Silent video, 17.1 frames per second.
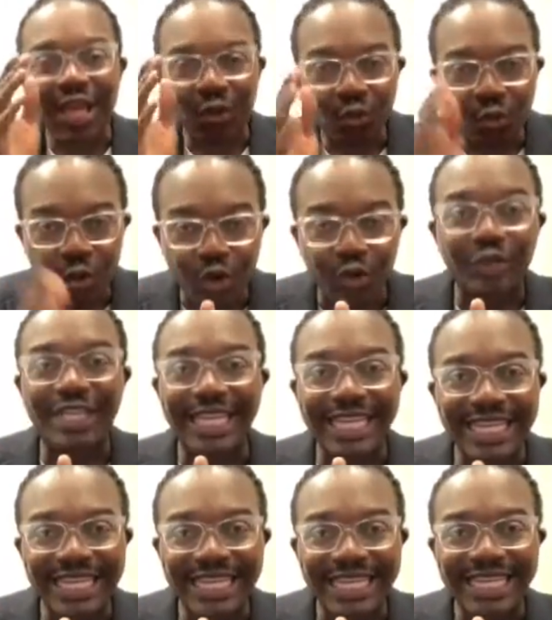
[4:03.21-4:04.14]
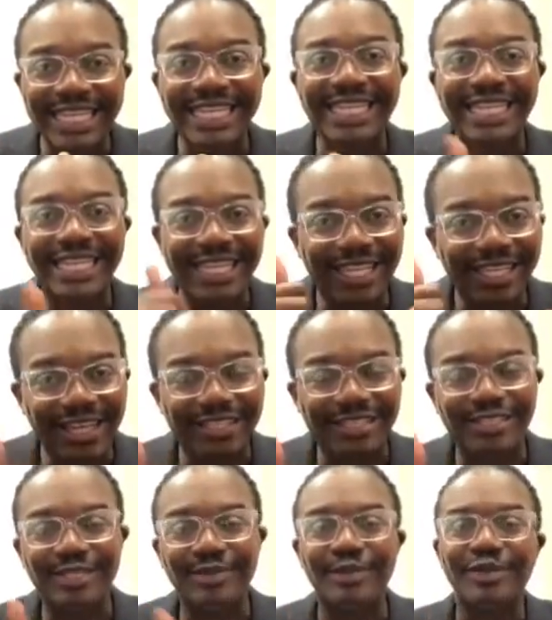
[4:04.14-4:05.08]
working, getting
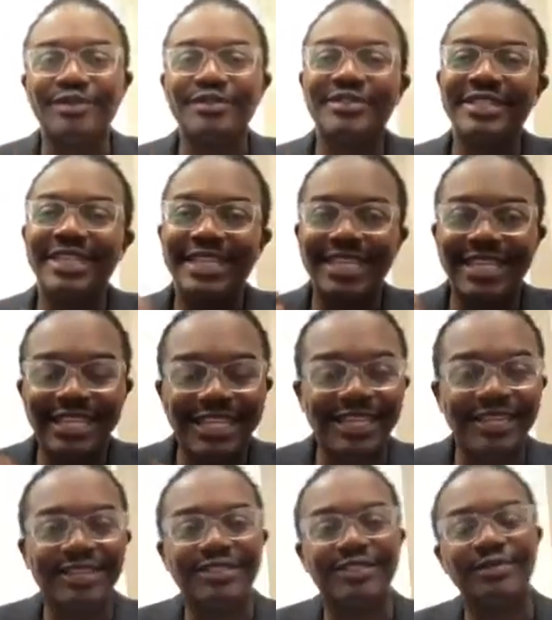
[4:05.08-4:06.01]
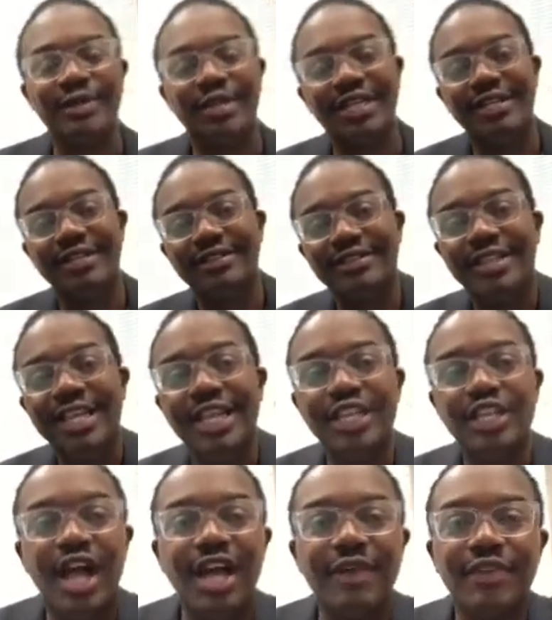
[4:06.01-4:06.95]
customers and getting customer getters.
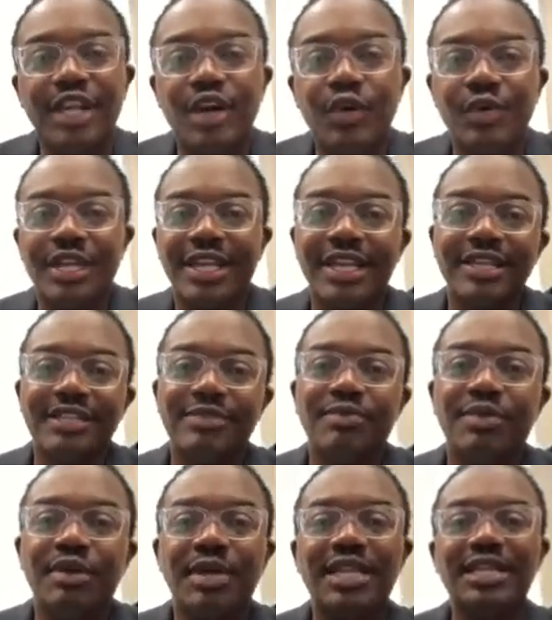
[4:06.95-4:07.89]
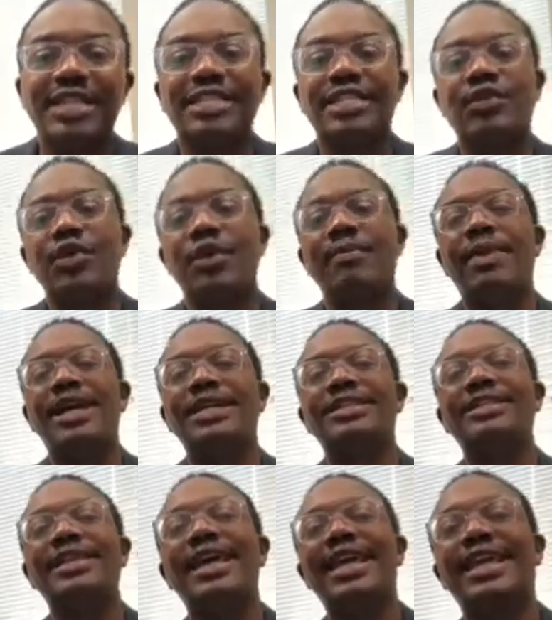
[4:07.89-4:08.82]
Y'all have a good one. Again, it's Bill McCleskey with
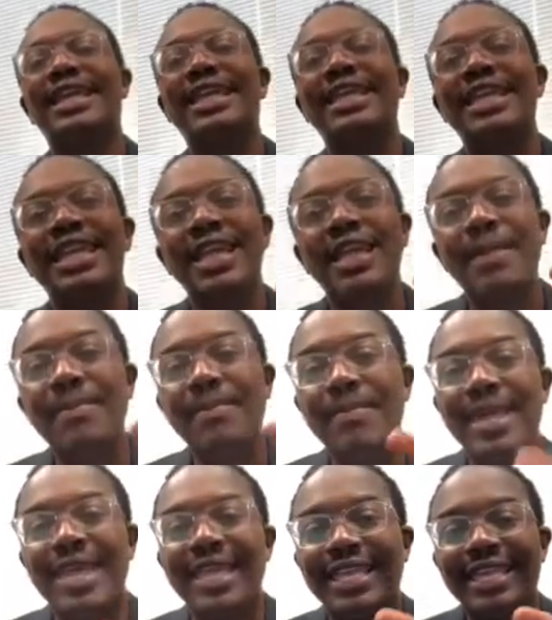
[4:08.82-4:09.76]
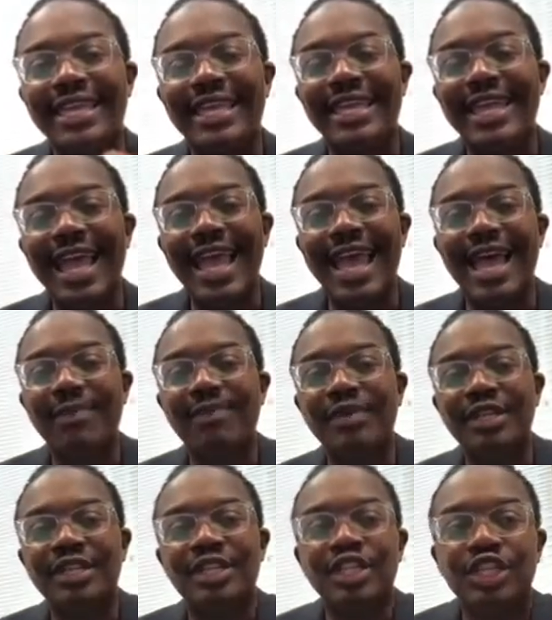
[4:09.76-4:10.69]
Mitech. Make it
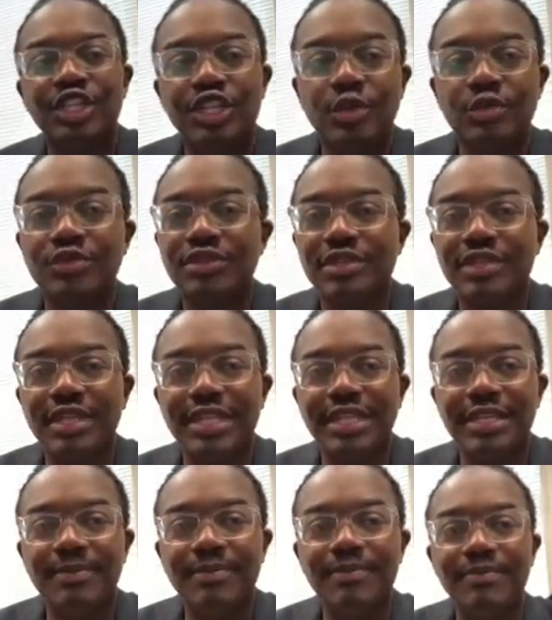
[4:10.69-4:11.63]
happen. Don't sleep.